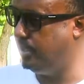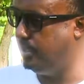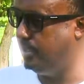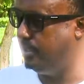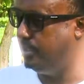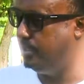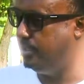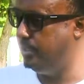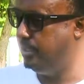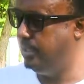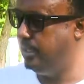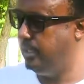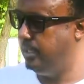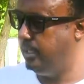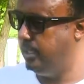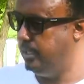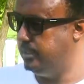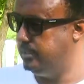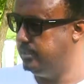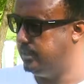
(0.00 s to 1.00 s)
here
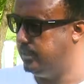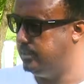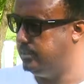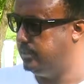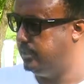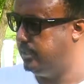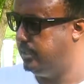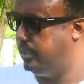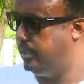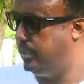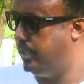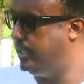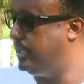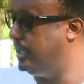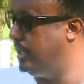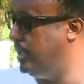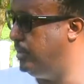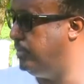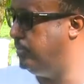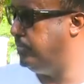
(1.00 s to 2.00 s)
in Tanzania, and
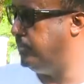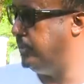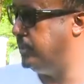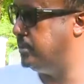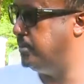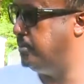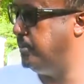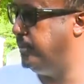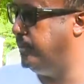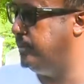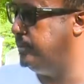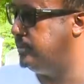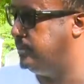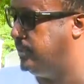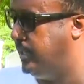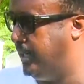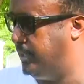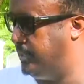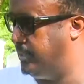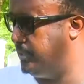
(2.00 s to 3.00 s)
I've experienced
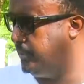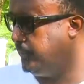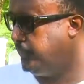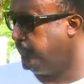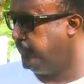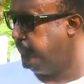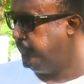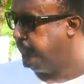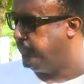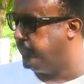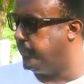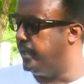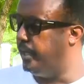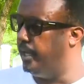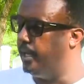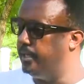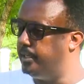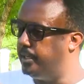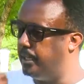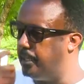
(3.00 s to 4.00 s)
that.
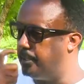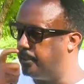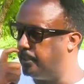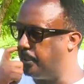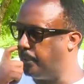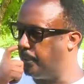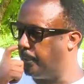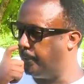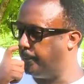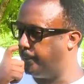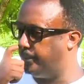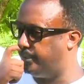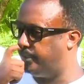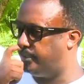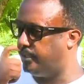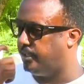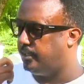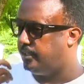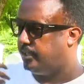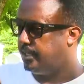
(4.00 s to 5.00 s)
And the other
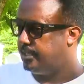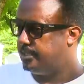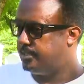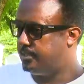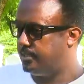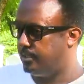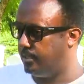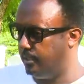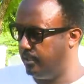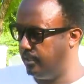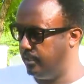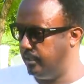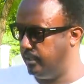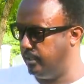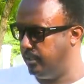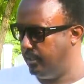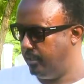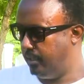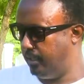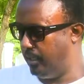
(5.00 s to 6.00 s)
thing that
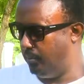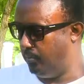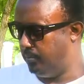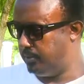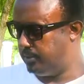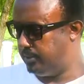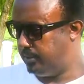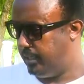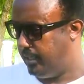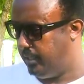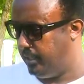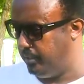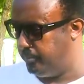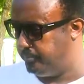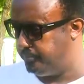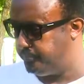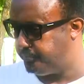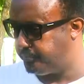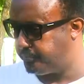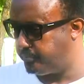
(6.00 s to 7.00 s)
uh, I would say
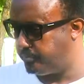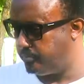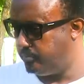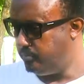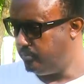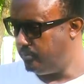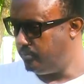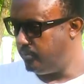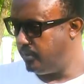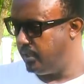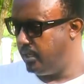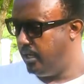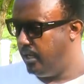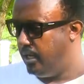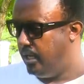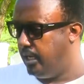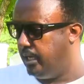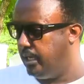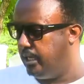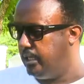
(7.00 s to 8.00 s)
yes.
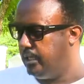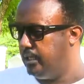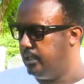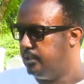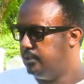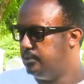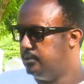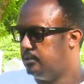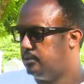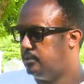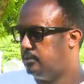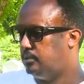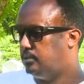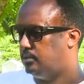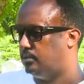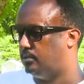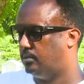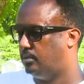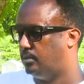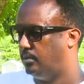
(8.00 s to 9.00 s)

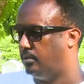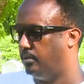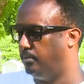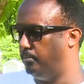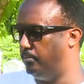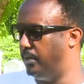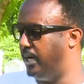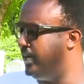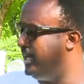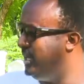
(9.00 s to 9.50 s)
is my